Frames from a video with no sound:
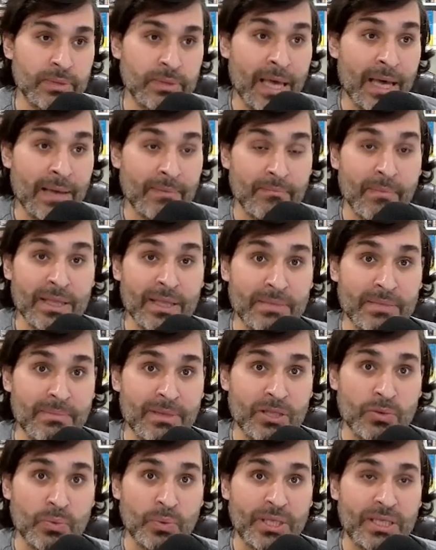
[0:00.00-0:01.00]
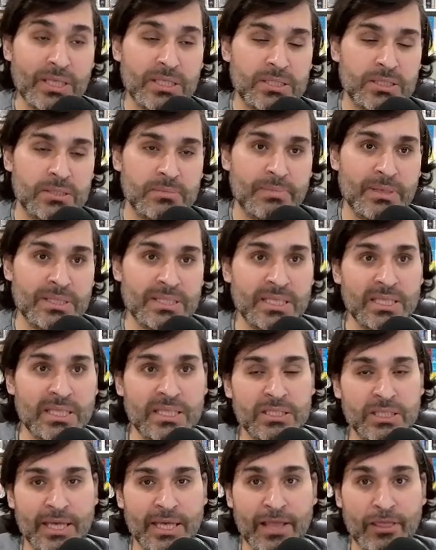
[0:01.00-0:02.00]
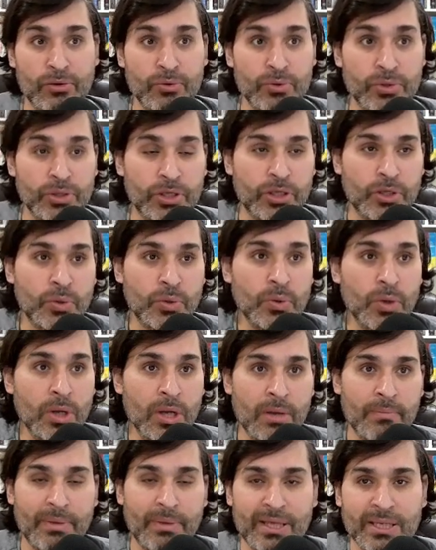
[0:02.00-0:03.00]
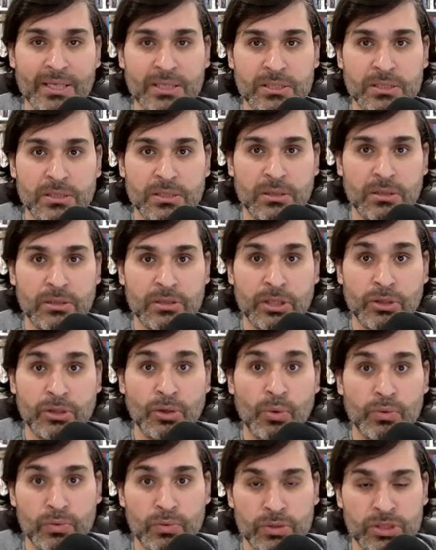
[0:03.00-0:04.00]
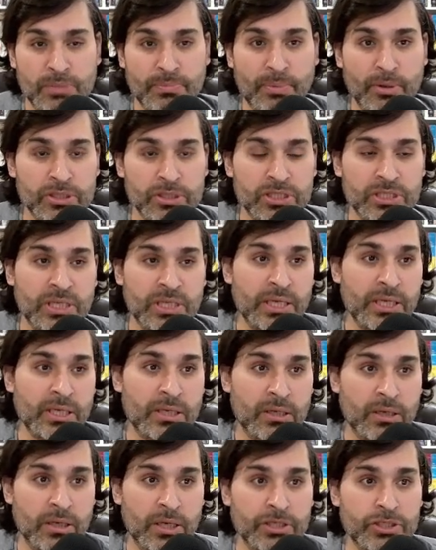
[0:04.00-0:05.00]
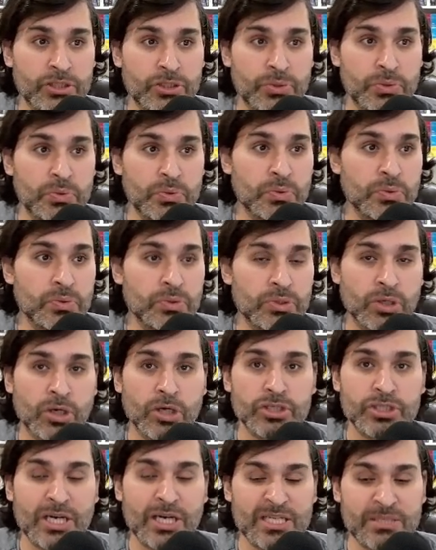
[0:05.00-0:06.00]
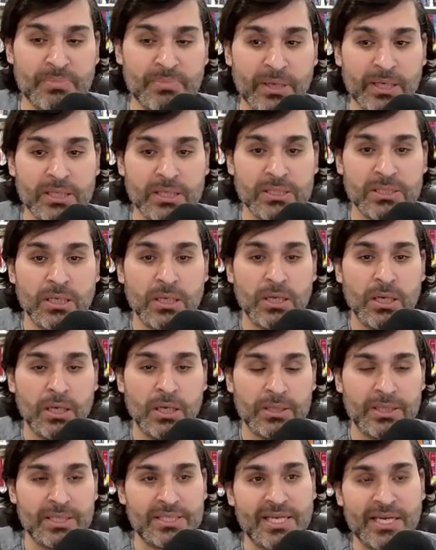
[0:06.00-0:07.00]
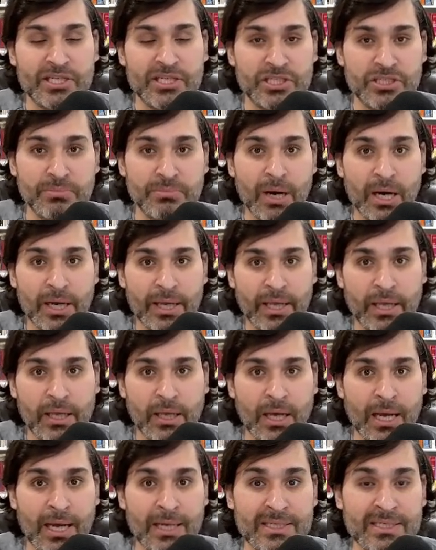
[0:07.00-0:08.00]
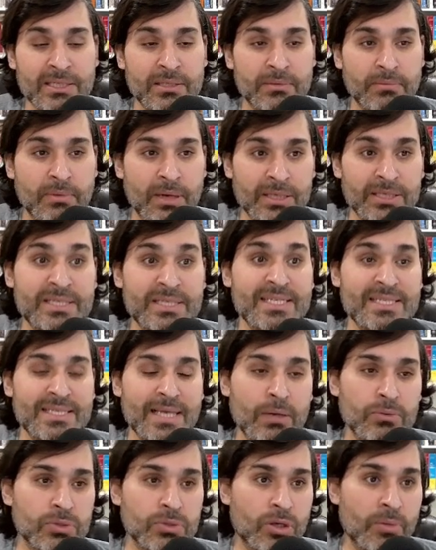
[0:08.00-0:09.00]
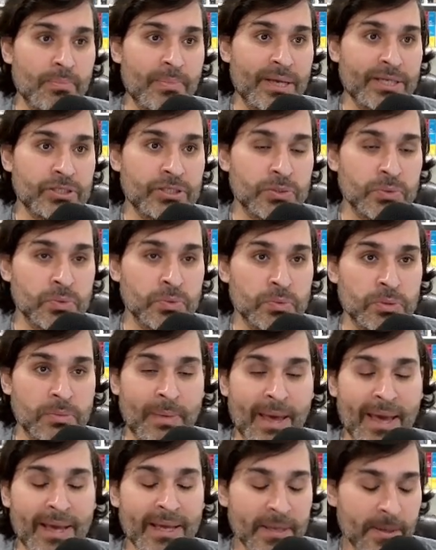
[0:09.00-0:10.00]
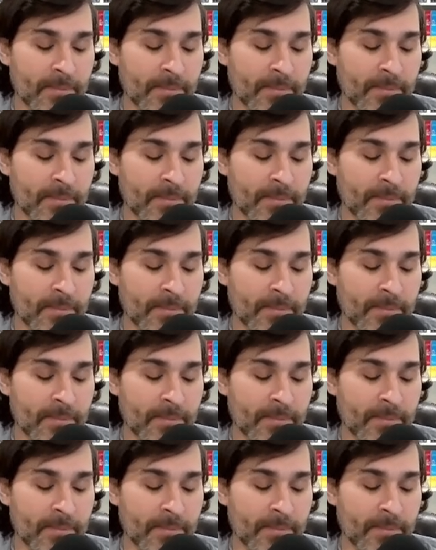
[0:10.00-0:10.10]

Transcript: many weeks basically to get through the queue, because no one was depositing into the contracts because the secondary market had a discount compared to the peg.